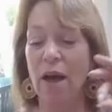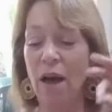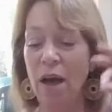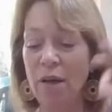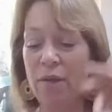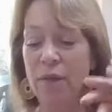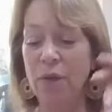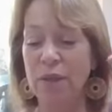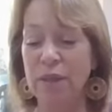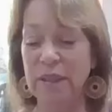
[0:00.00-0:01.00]
of
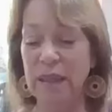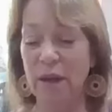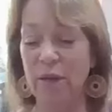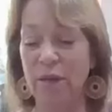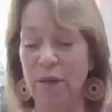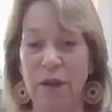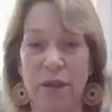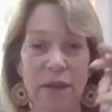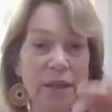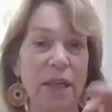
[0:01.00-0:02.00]
yourself, in
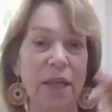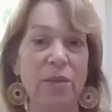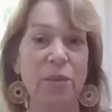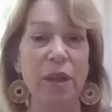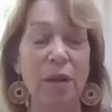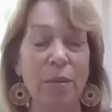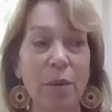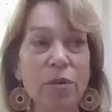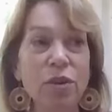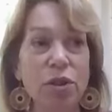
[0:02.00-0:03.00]
this case with the
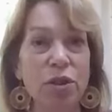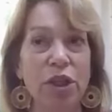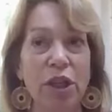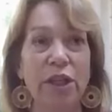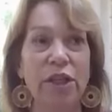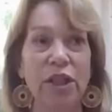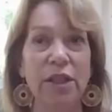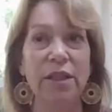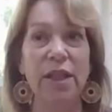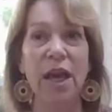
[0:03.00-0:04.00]
emotional
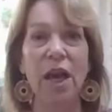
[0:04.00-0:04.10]
changes,